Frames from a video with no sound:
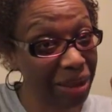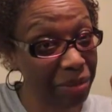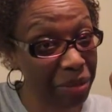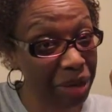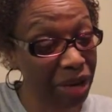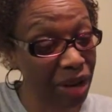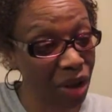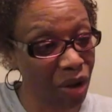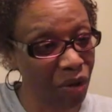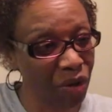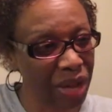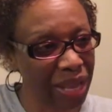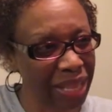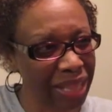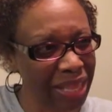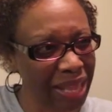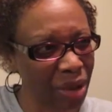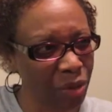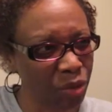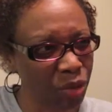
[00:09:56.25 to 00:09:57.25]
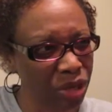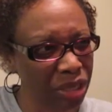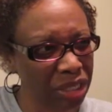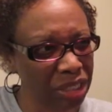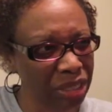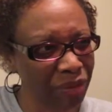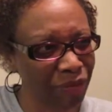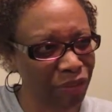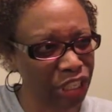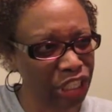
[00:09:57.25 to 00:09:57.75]
Let me know. And that
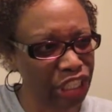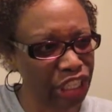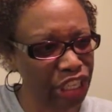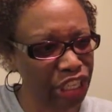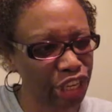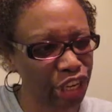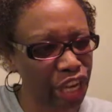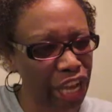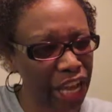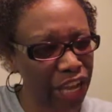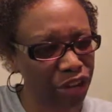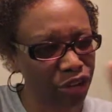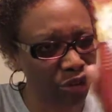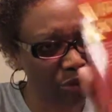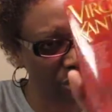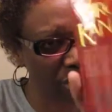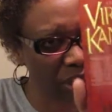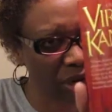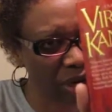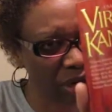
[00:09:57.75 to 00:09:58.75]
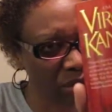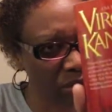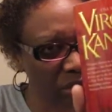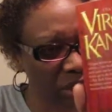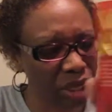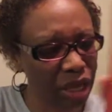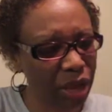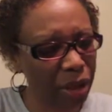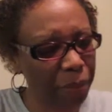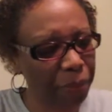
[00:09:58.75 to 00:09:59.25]
was the Virginia Cantrell
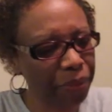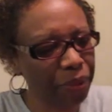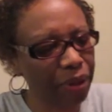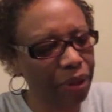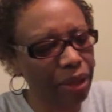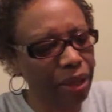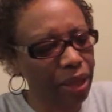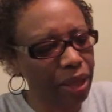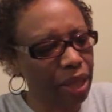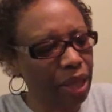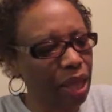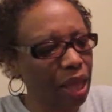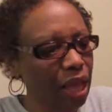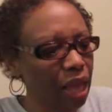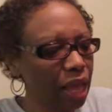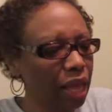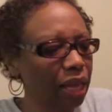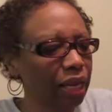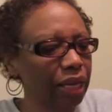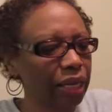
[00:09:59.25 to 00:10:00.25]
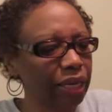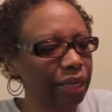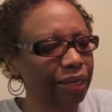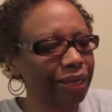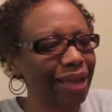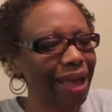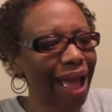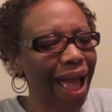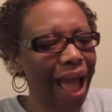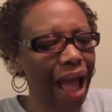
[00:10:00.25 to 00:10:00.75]
Close Up.
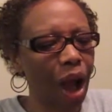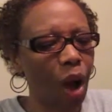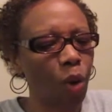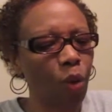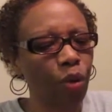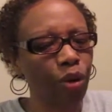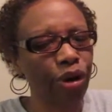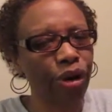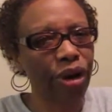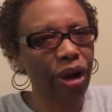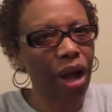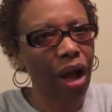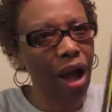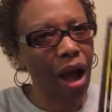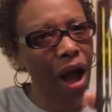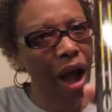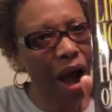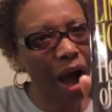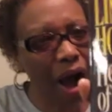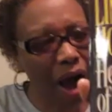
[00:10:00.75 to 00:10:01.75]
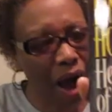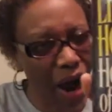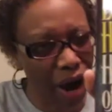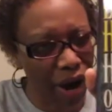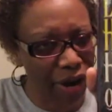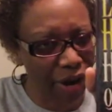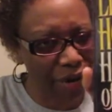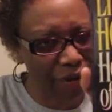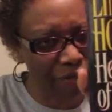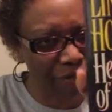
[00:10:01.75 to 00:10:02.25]
Linda Howard,
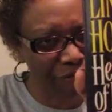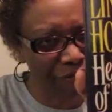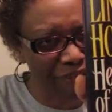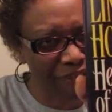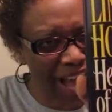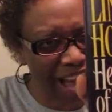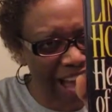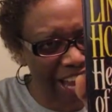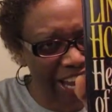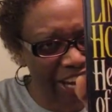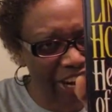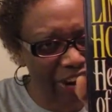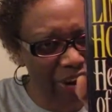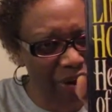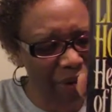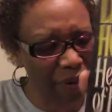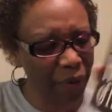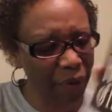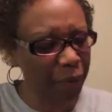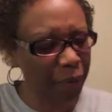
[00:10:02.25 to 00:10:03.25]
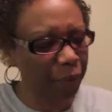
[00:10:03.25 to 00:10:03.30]
Heart of Fire.